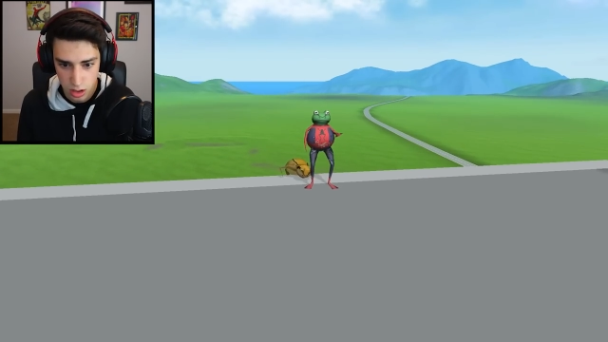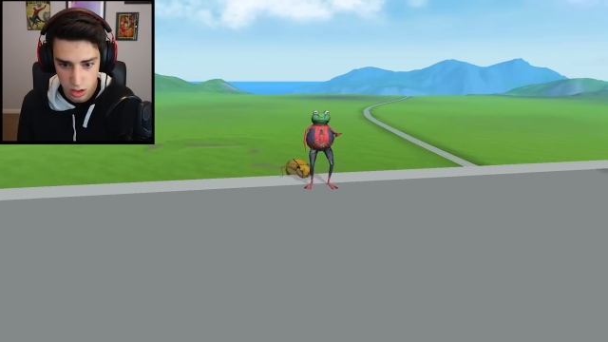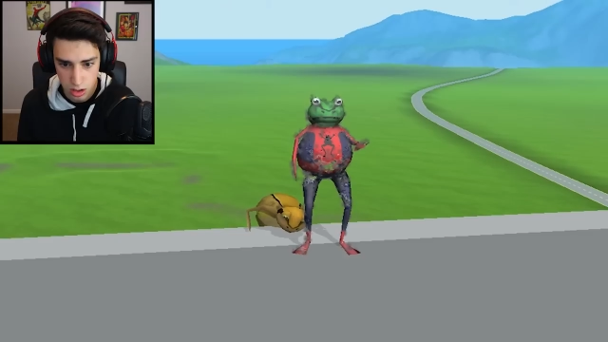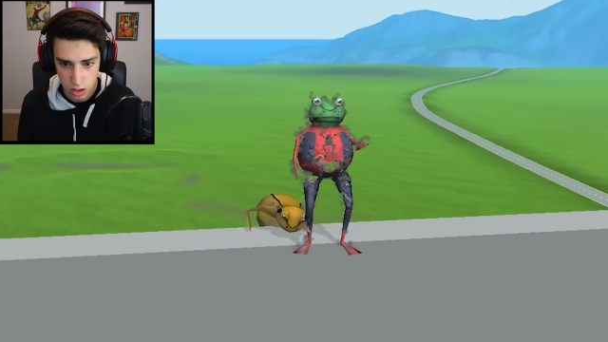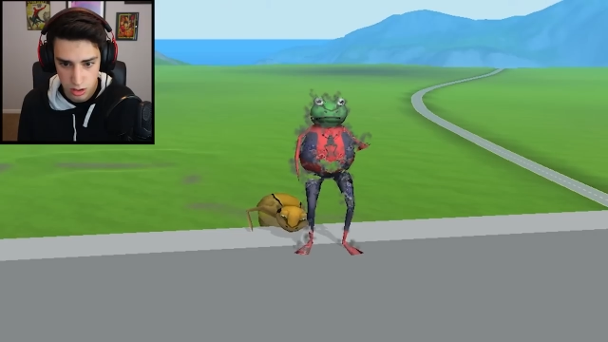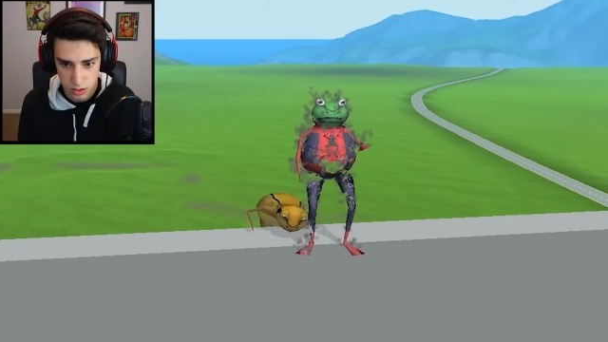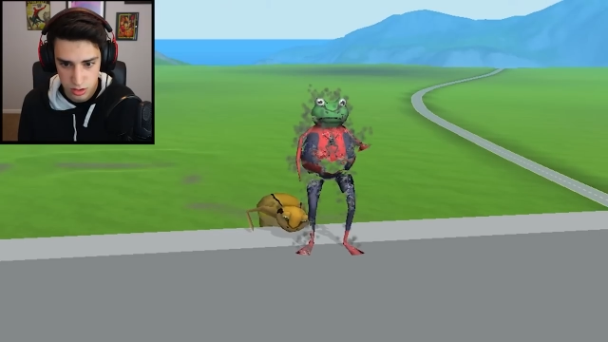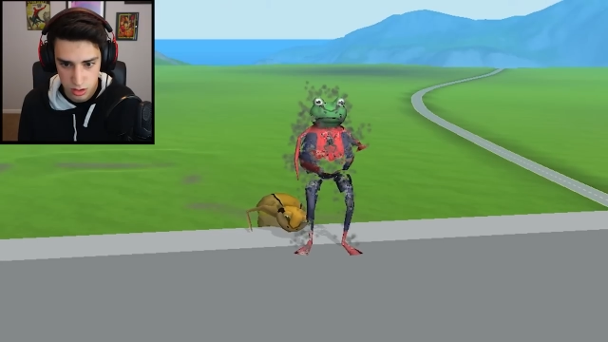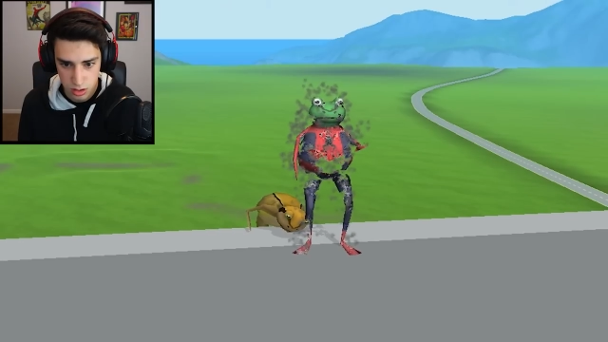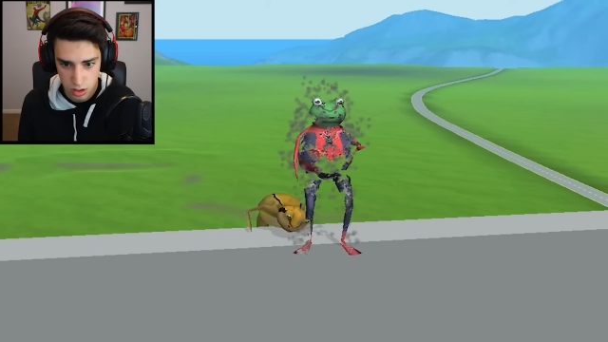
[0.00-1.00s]

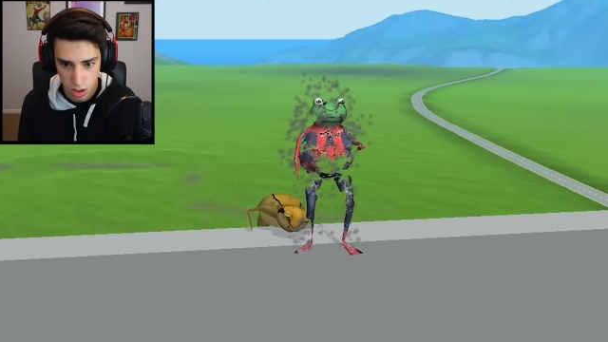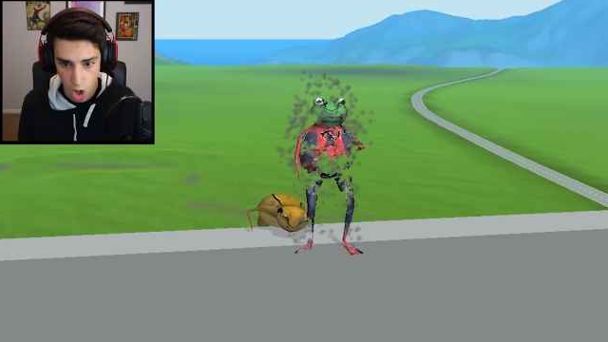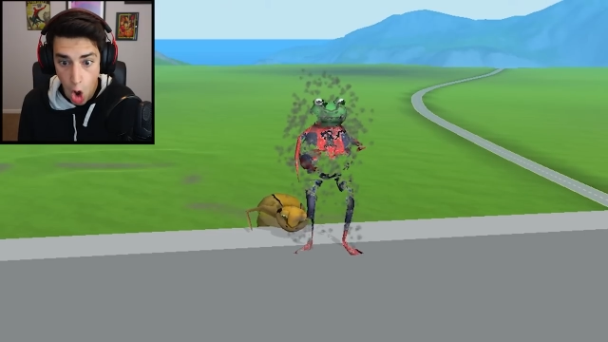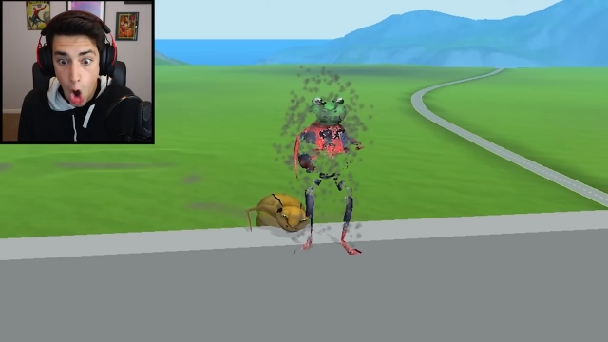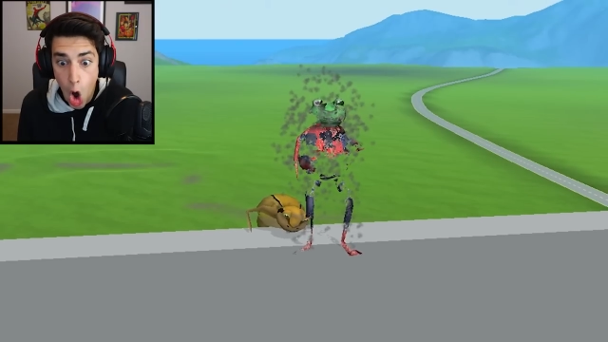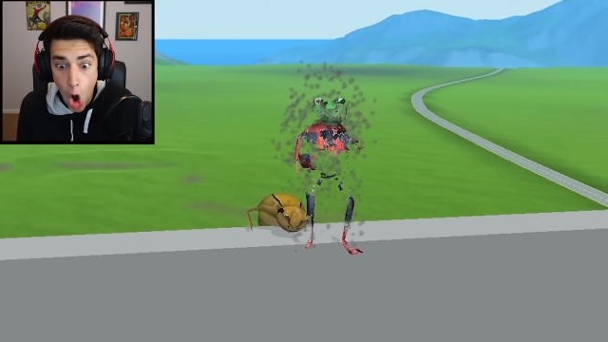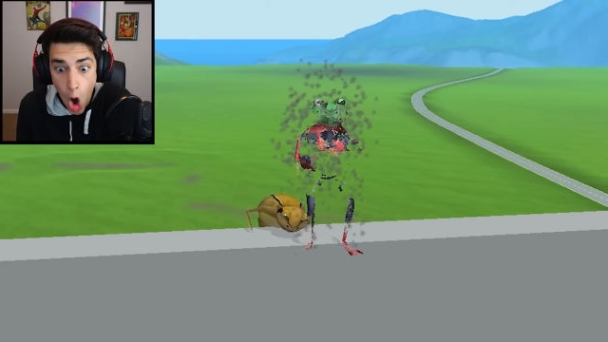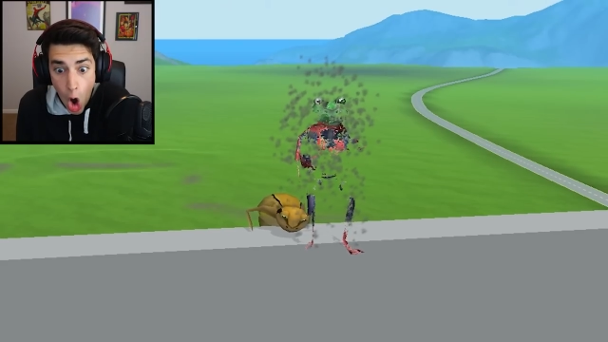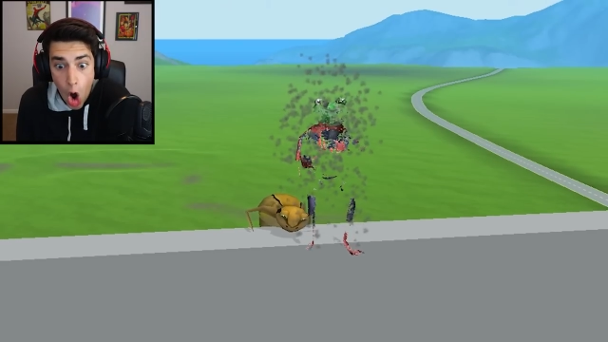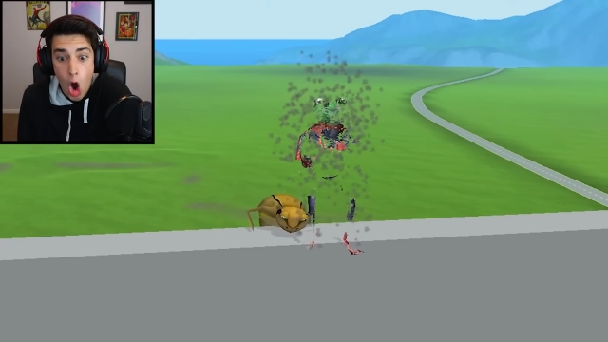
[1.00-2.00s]

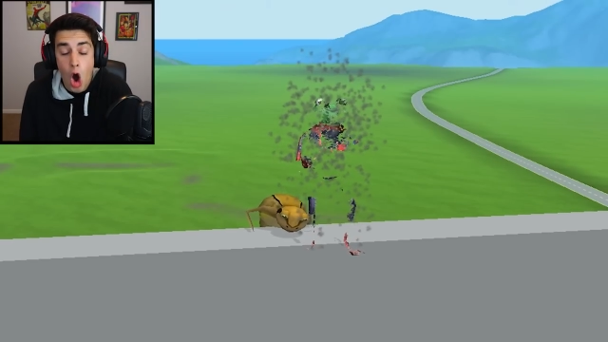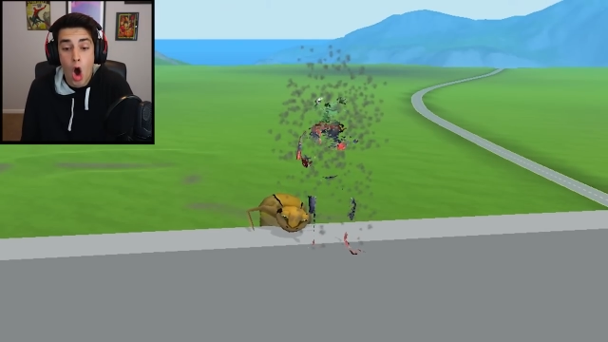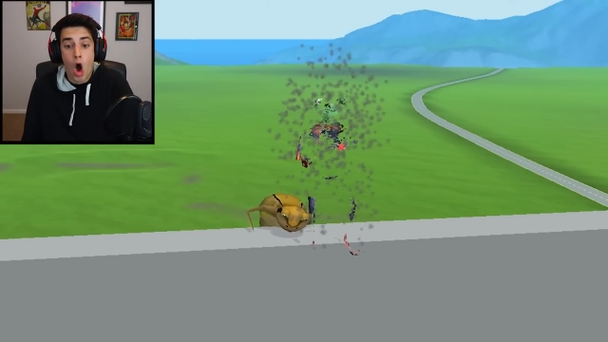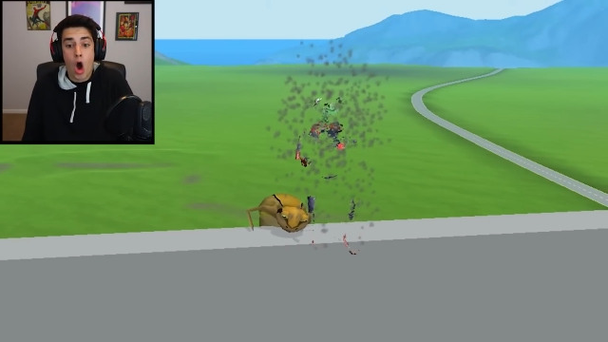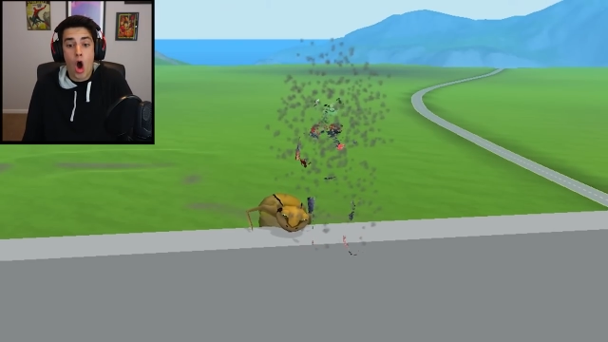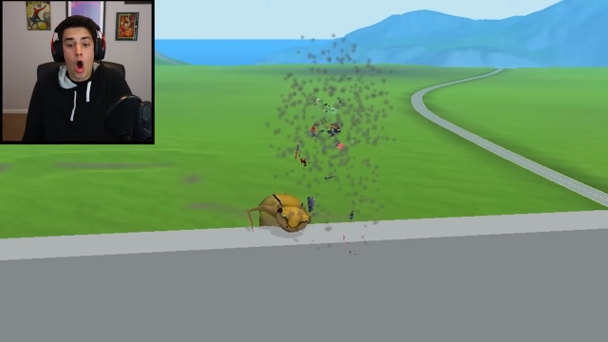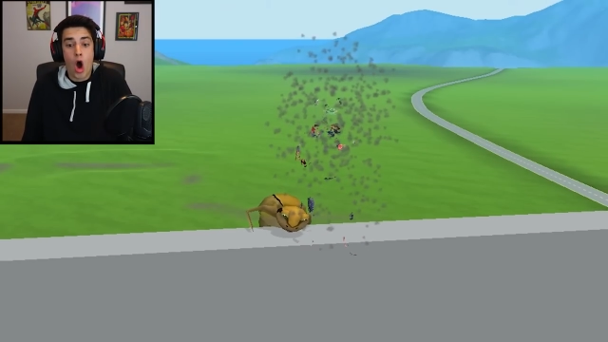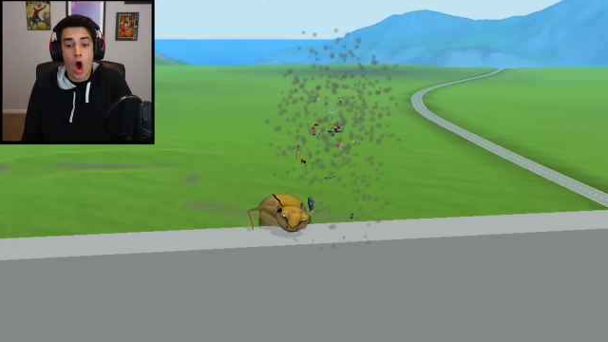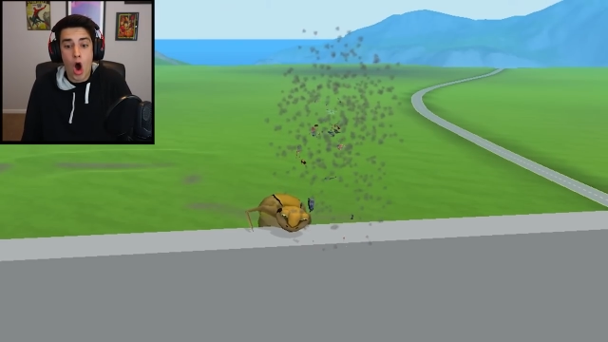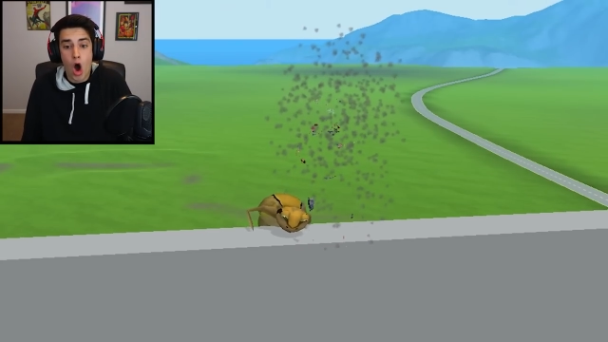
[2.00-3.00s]

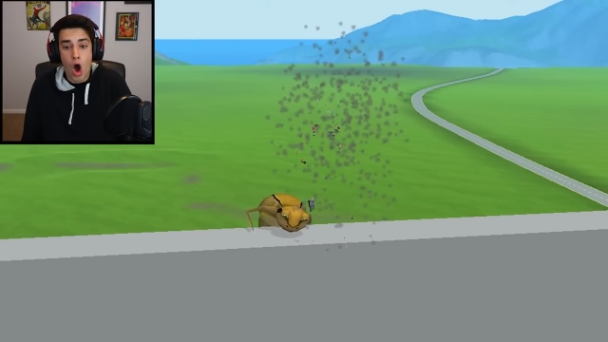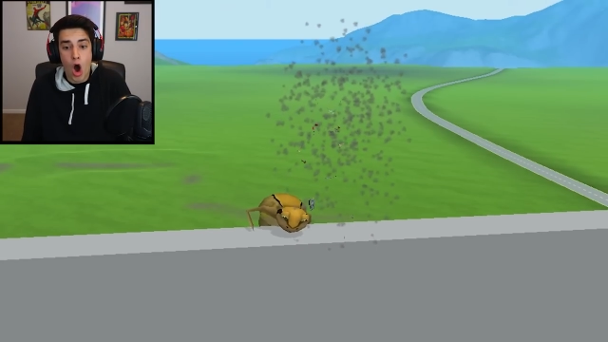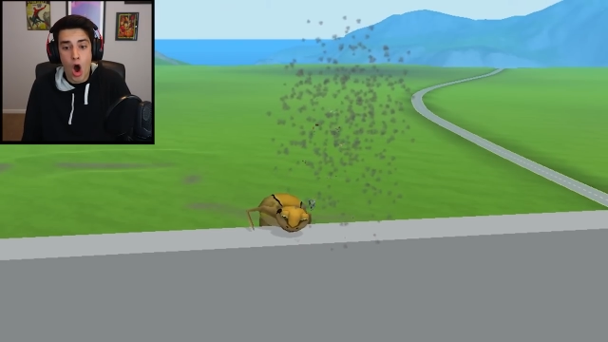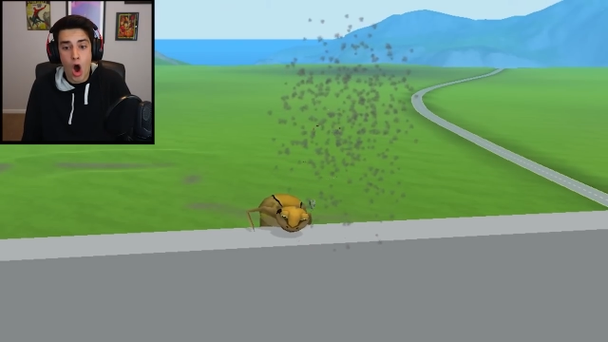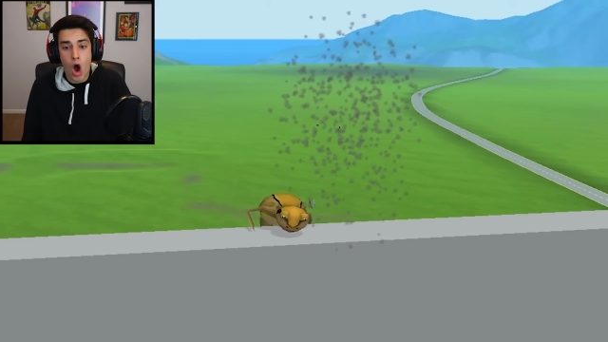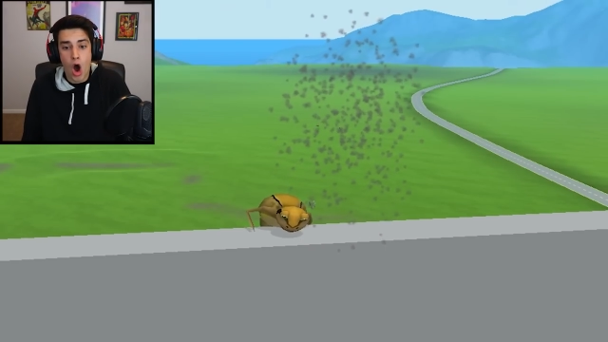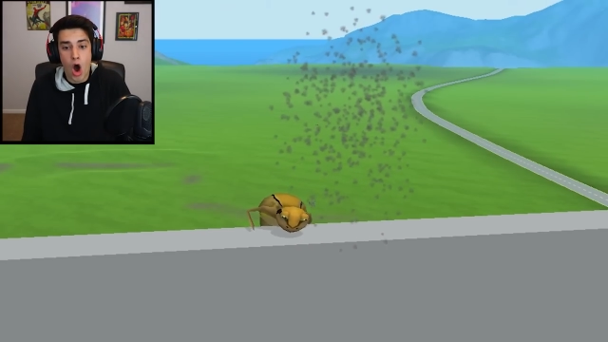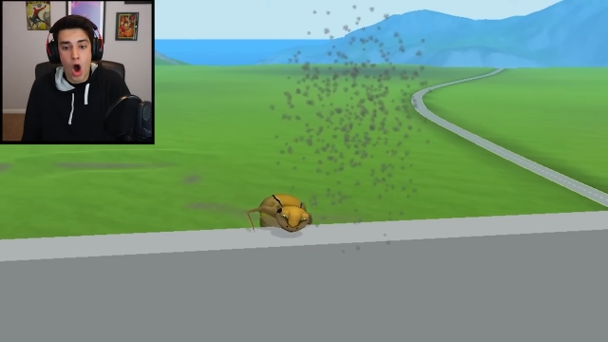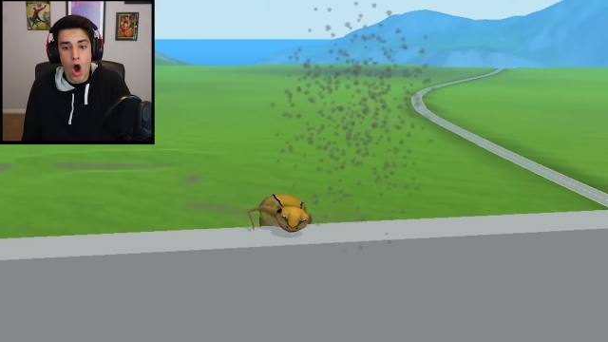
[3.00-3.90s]
(no one is talking)